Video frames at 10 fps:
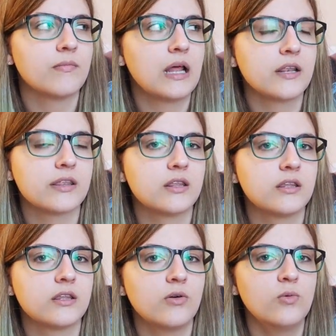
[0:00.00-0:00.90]

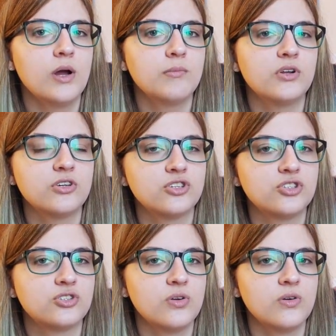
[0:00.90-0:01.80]
Although I'm not
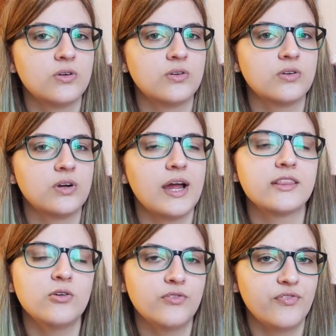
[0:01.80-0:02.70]
sure, I
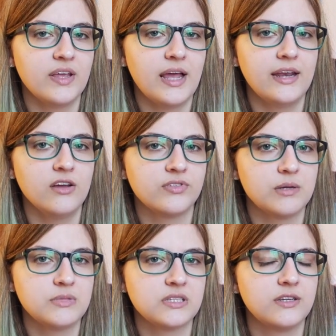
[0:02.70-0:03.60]
don't think any of
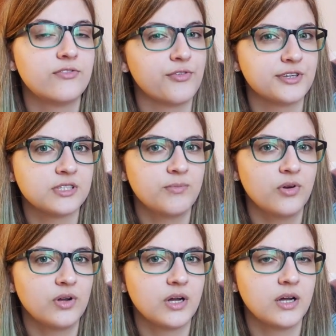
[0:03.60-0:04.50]
them is in the first
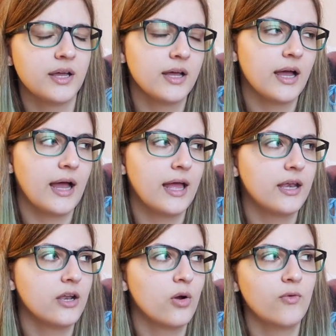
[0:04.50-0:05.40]
book. I
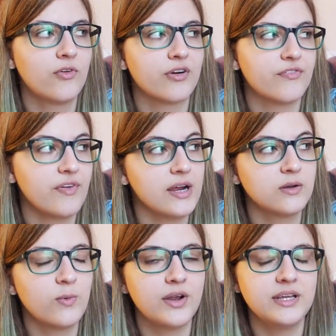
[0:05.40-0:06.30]
know for a
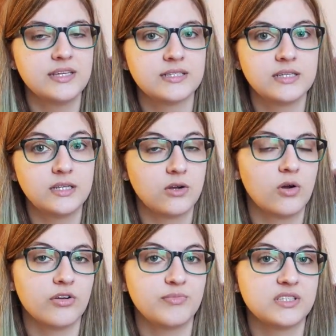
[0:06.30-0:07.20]
fact one is in A
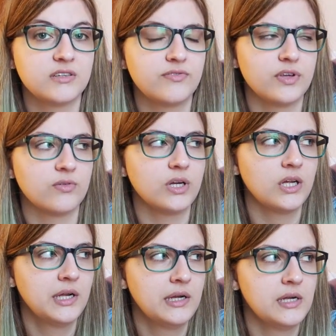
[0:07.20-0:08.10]
Court of Mist and Fury,
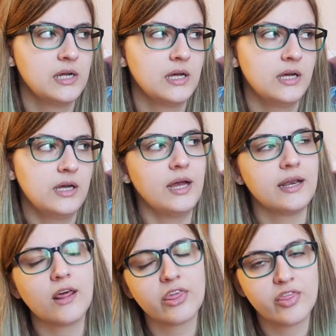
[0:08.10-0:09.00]

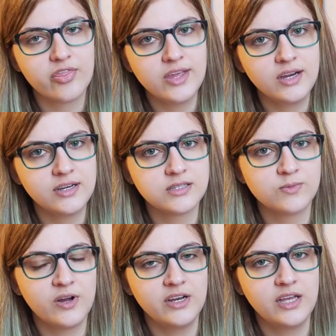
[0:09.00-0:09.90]
and I think there's
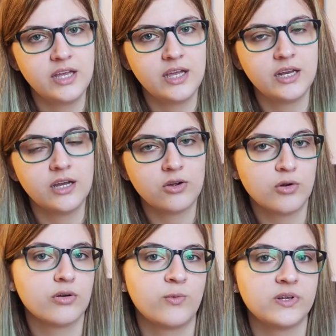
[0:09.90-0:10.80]
one in A
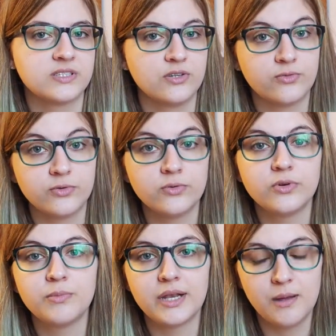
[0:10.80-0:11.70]
Court of Wings and
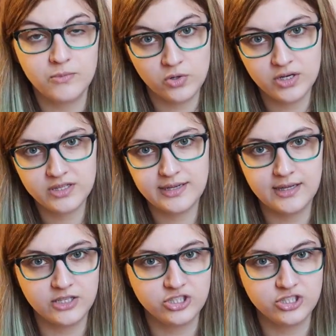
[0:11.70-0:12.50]
Ruin, but I'm not entirely